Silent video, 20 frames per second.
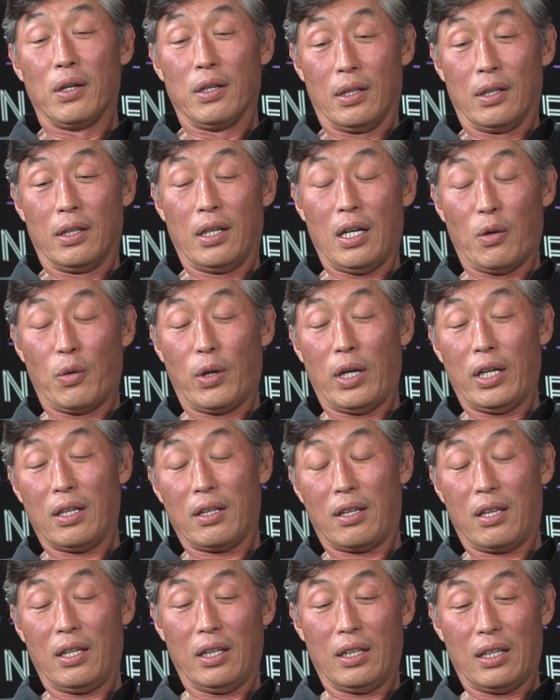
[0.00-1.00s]
Yeah, one of the
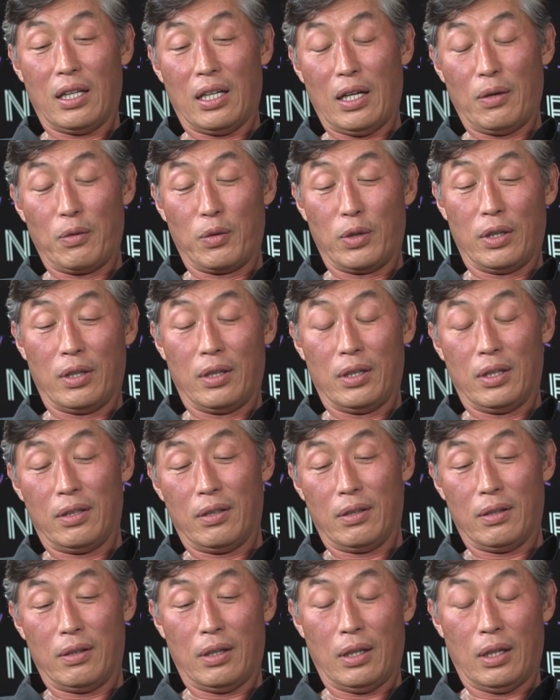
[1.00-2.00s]
things that I wanna,
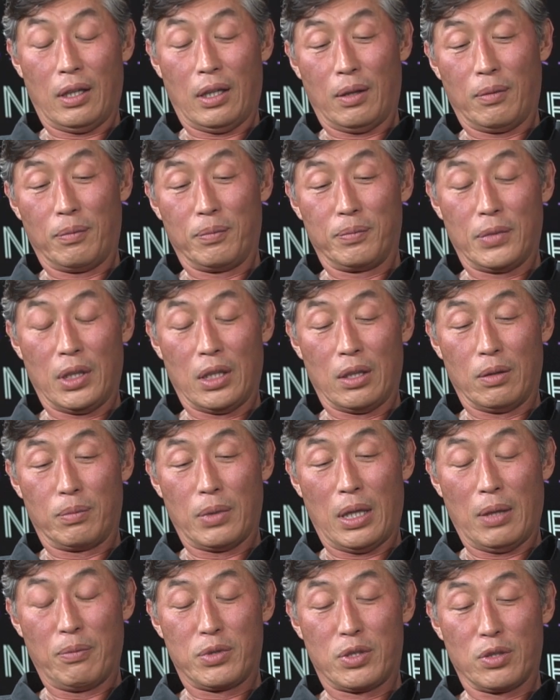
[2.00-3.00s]
I'm
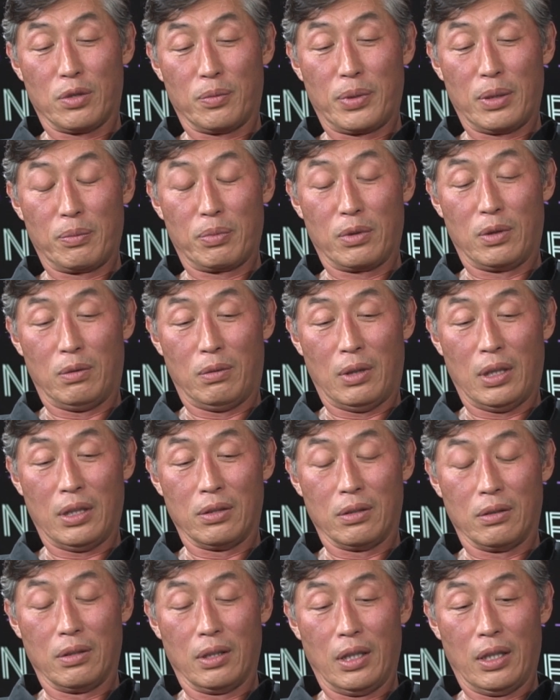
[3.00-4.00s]
sure people
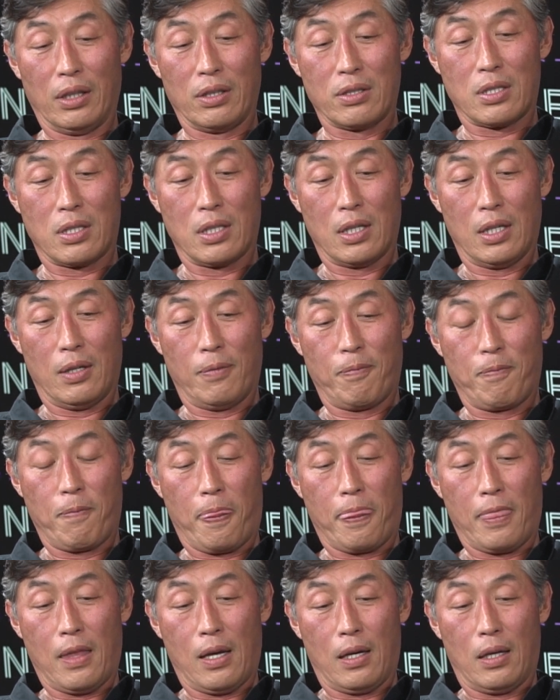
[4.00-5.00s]
wonder is,
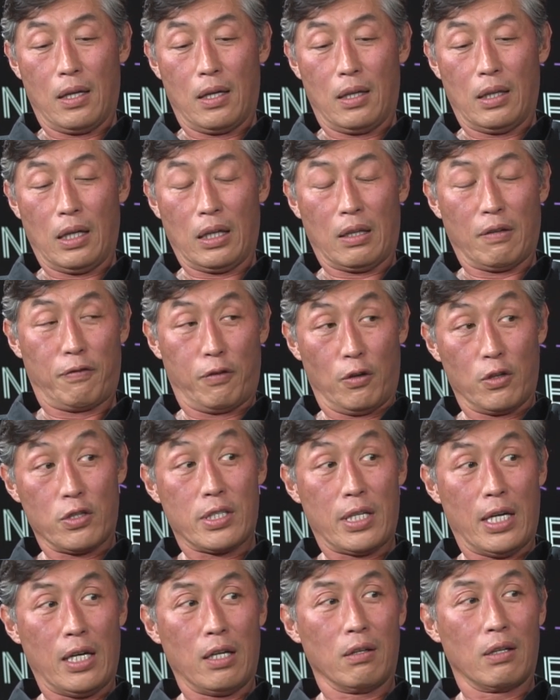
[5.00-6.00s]
like the first
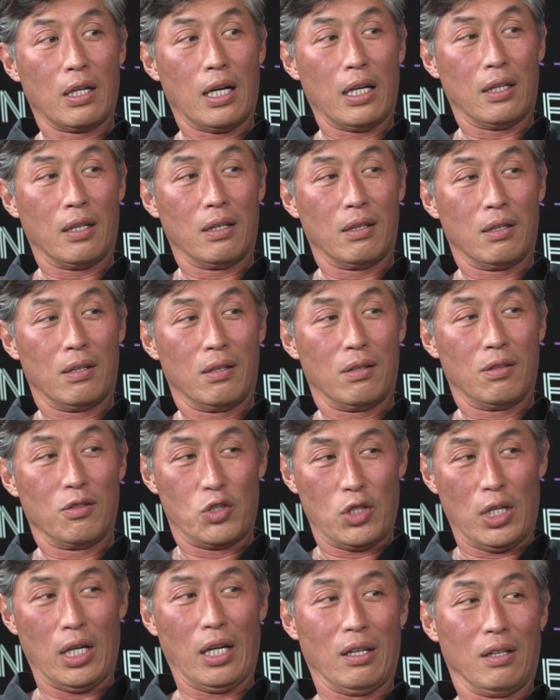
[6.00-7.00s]
day you got to
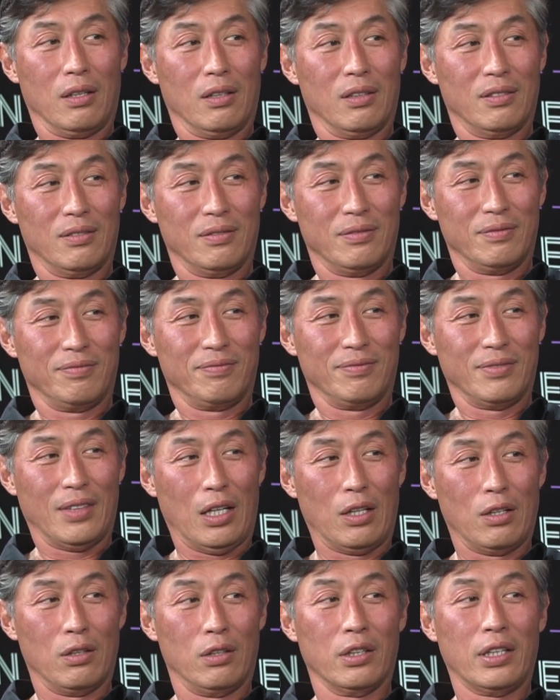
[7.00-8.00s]
jail, and
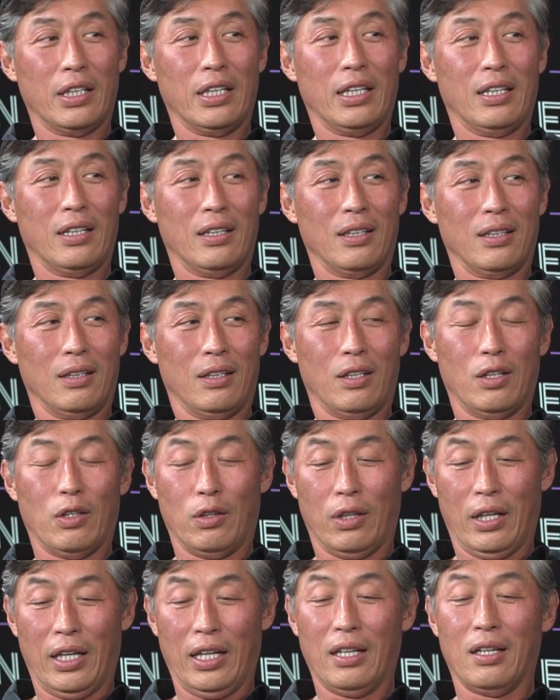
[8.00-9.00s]
you're looking,
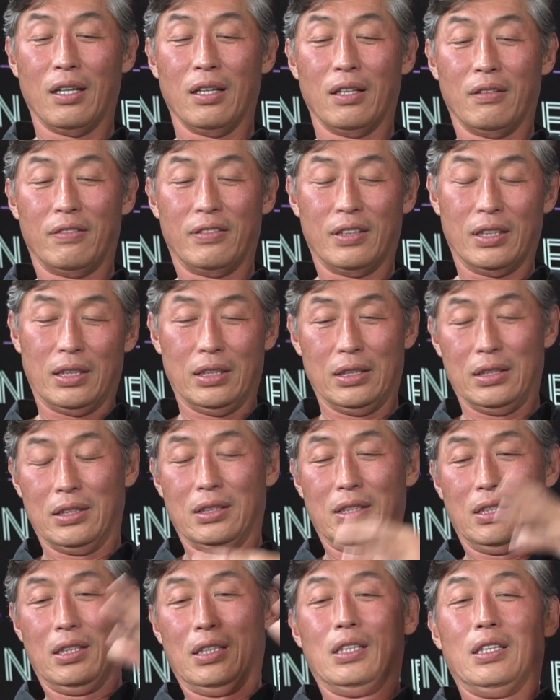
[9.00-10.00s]
laying on the fucking,
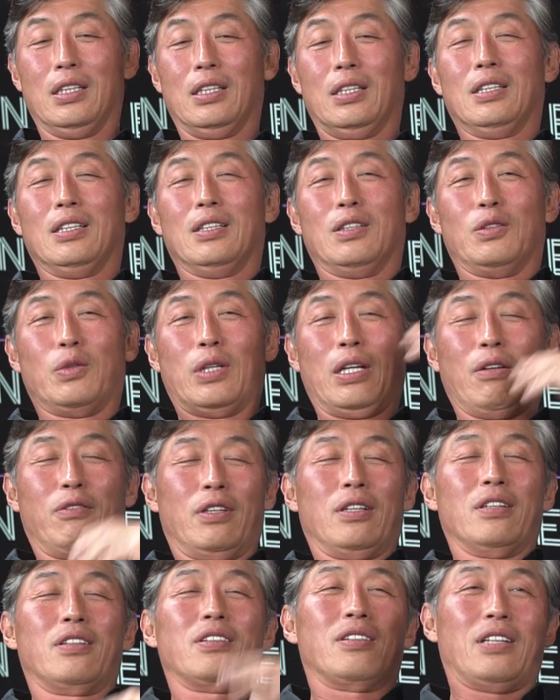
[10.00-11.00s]
whatever
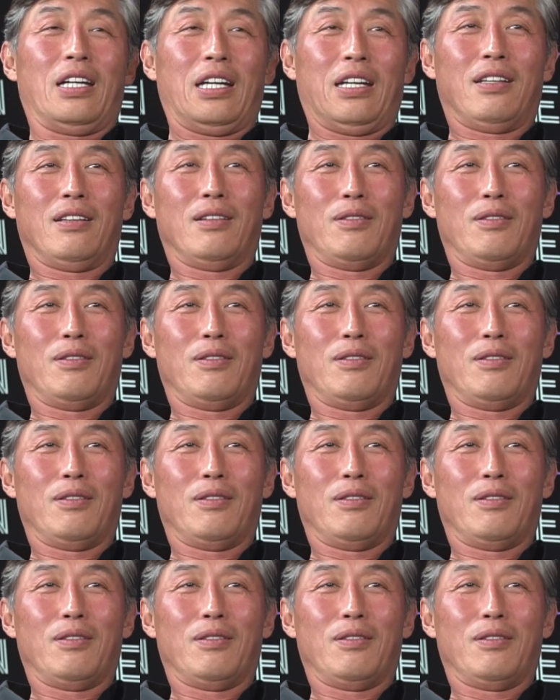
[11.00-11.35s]
this like,